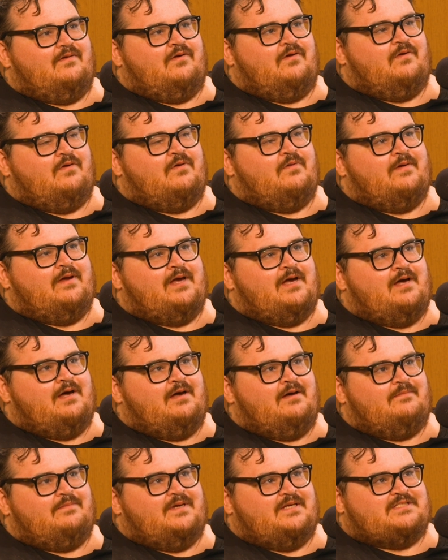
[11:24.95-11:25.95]
growing
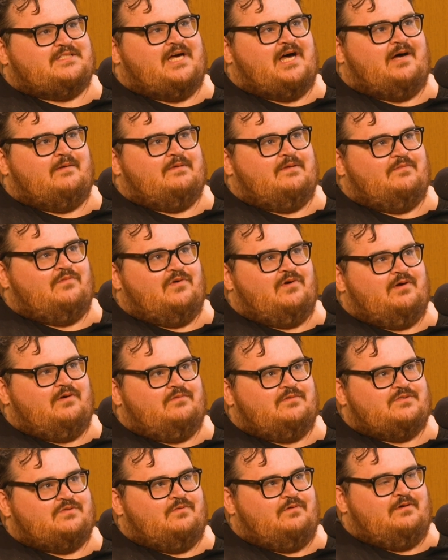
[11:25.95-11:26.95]
up, like Tommy Boy was